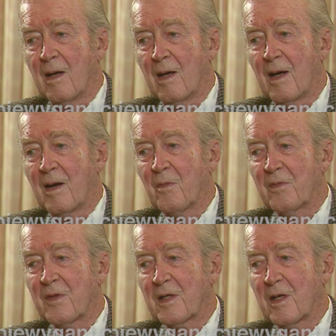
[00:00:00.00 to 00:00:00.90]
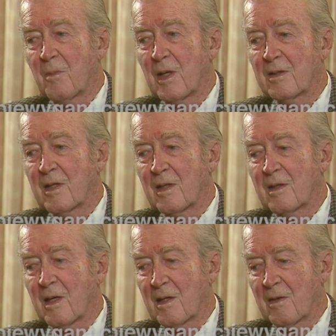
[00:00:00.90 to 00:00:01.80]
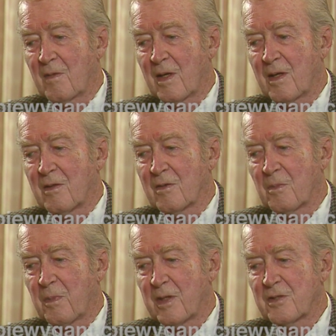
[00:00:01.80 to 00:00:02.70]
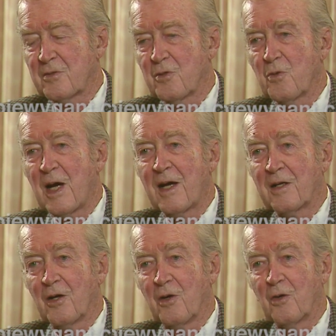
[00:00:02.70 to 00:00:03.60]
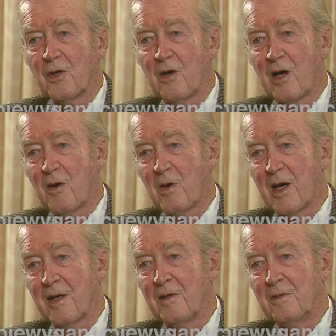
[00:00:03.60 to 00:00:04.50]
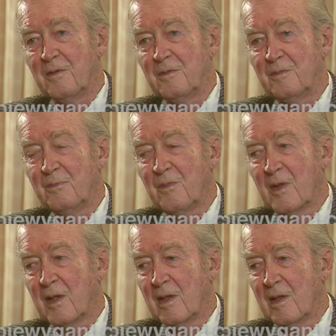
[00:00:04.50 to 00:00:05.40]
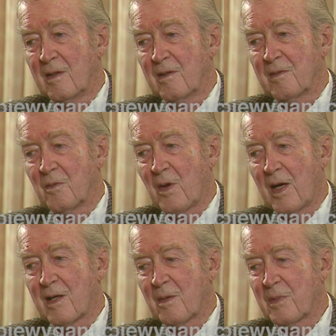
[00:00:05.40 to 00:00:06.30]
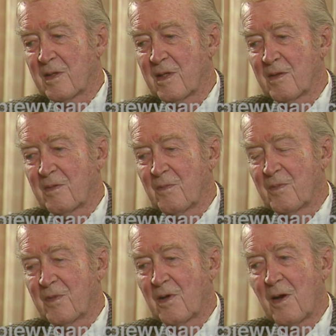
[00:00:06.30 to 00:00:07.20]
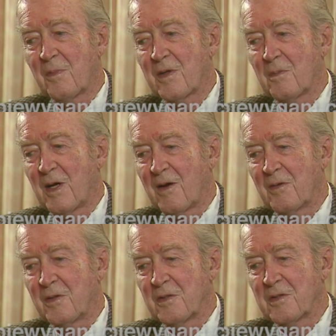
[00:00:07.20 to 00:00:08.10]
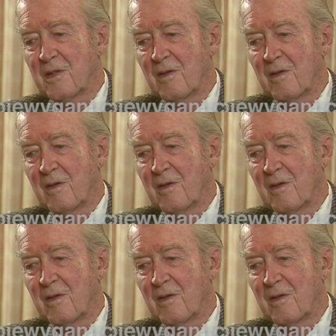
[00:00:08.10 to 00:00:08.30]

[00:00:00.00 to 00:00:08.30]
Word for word: I was thinking about that the other day. There's a place, Durango, Colorado. right up on the top of the mountains.